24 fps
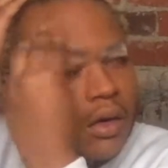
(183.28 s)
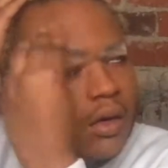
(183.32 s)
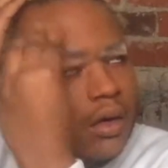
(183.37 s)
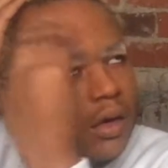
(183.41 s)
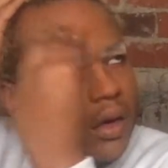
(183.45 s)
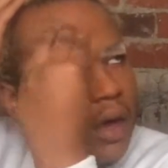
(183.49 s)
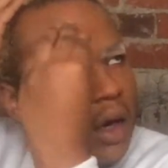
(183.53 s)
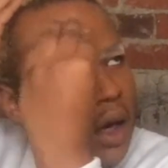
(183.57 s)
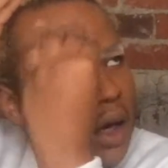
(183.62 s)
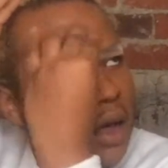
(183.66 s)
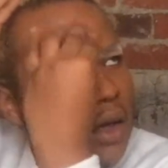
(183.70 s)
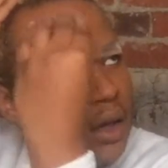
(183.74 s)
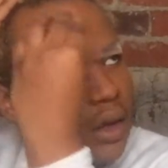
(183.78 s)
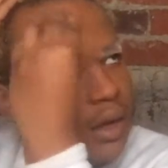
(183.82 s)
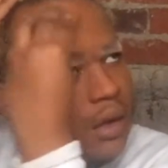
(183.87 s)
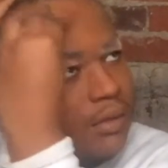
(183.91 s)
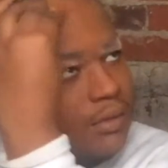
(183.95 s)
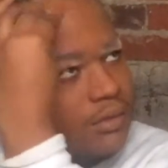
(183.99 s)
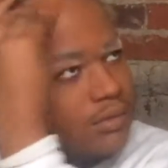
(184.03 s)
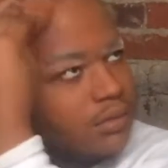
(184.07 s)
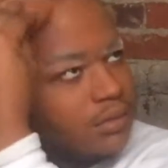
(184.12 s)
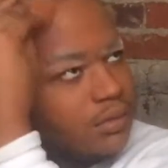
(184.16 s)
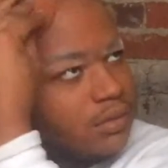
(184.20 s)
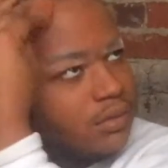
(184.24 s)

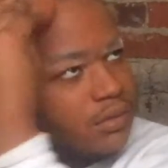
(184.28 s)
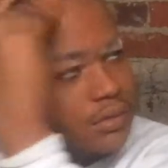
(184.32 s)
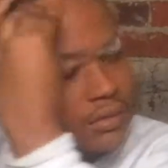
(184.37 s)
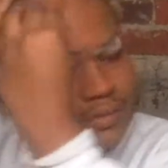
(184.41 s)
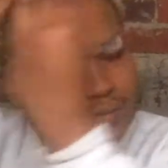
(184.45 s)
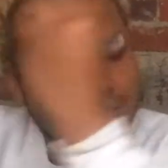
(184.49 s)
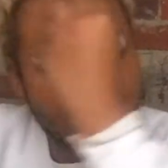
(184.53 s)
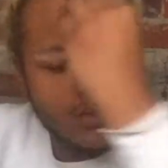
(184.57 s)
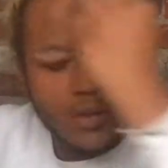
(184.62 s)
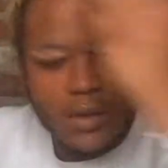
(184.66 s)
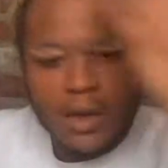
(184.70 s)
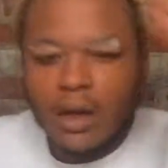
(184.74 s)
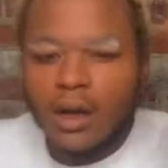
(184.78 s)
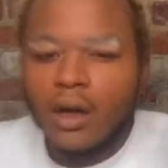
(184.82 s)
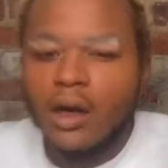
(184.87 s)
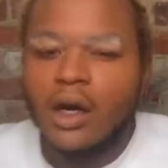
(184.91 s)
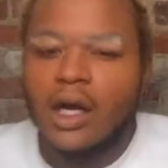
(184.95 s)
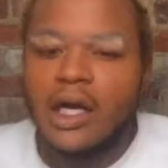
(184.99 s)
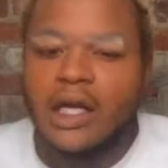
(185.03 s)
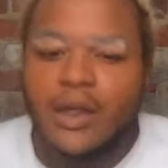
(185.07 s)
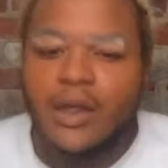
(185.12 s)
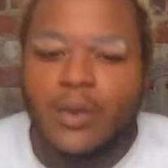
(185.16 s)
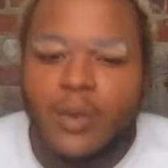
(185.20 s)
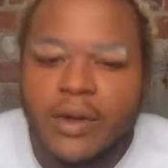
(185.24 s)
um
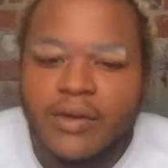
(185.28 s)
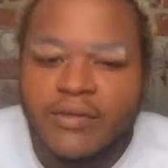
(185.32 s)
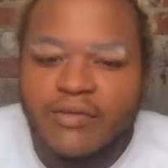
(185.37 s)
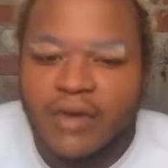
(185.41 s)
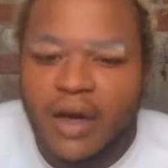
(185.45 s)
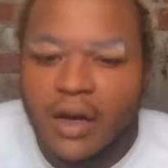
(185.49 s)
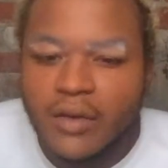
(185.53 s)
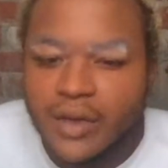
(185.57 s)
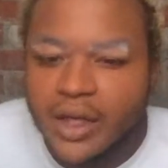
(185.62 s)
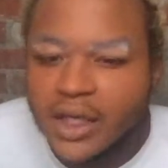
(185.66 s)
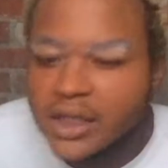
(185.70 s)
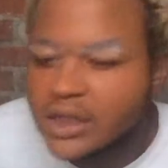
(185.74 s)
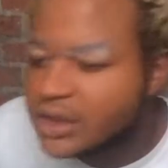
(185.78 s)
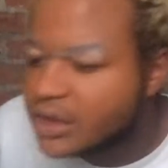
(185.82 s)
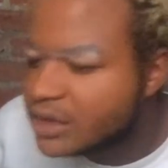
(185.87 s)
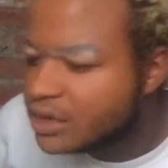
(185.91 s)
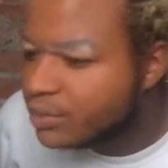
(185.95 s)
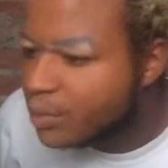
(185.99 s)
liquid foundations